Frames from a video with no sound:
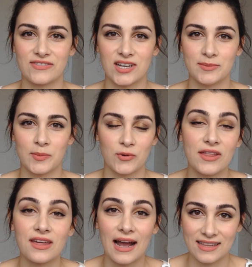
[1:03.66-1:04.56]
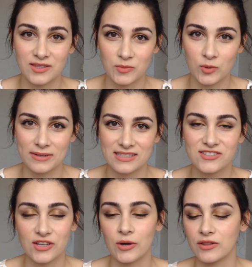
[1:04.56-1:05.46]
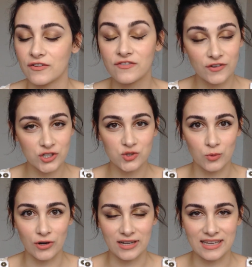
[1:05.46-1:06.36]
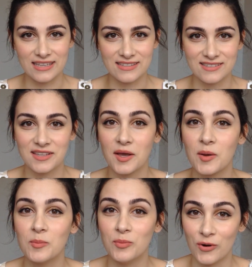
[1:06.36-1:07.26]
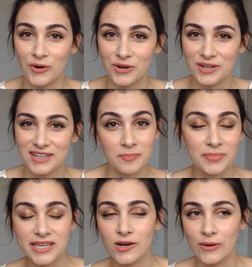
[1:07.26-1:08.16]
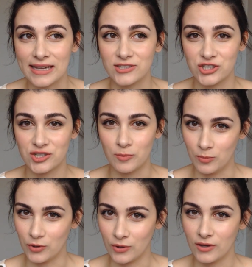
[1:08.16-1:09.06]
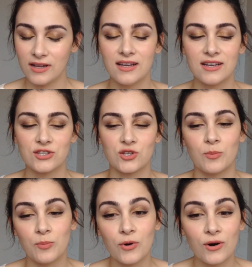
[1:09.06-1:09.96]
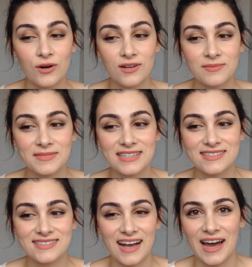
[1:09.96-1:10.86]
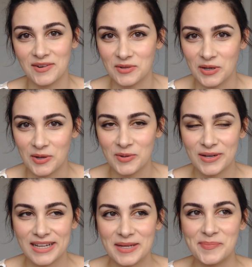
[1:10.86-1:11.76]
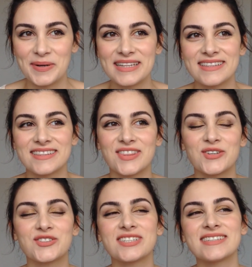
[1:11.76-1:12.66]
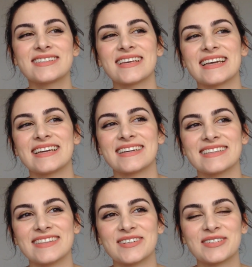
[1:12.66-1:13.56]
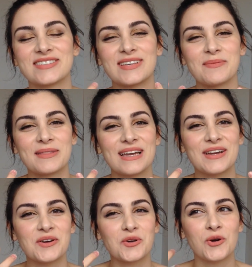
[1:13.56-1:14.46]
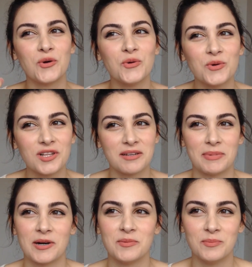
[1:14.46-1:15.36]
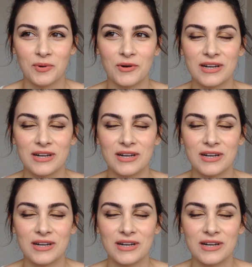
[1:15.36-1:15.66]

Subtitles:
I've come up with at the moment. So the first word is bo. B-O-H, bo. So bo means I don't know, but there's something cool about bo.